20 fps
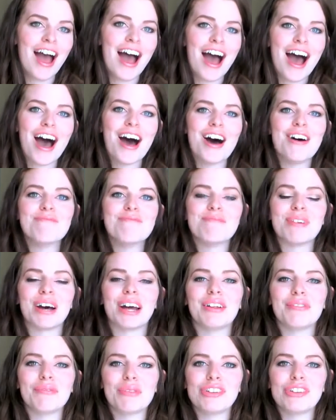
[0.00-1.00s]

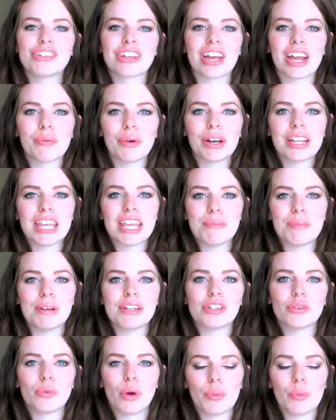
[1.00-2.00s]
But we just kind of want to keep
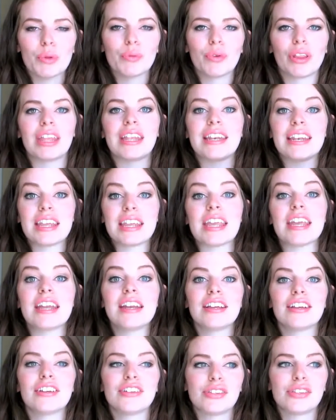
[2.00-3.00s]
it to what we really
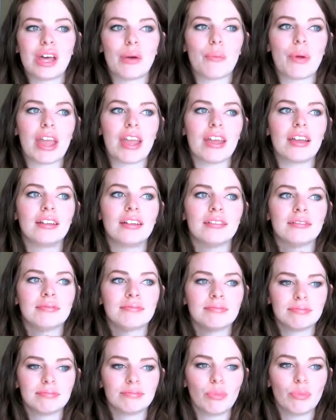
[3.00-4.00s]
need, so that way
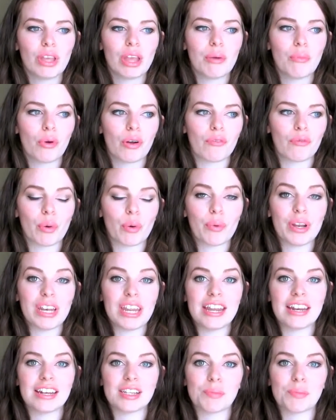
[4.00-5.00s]
we get more of what we
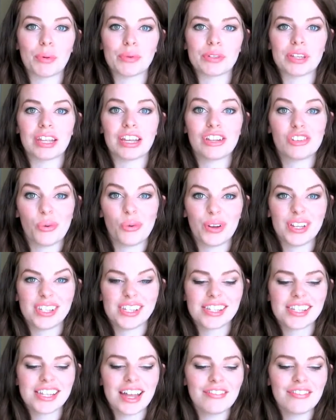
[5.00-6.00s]
need as opposed to like toys
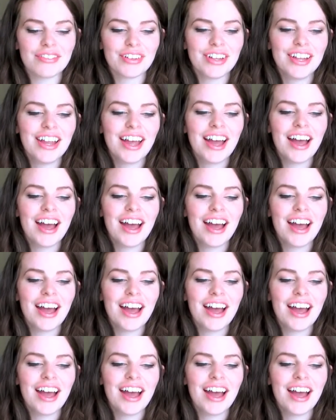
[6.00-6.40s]
and stuff.